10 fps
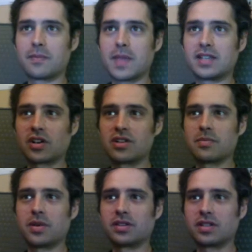It's hard to
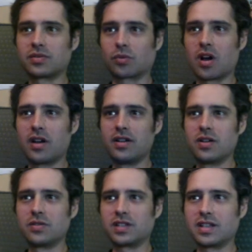put these raw
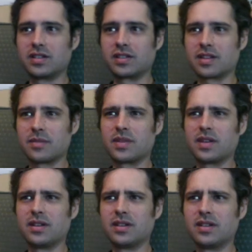notes into something.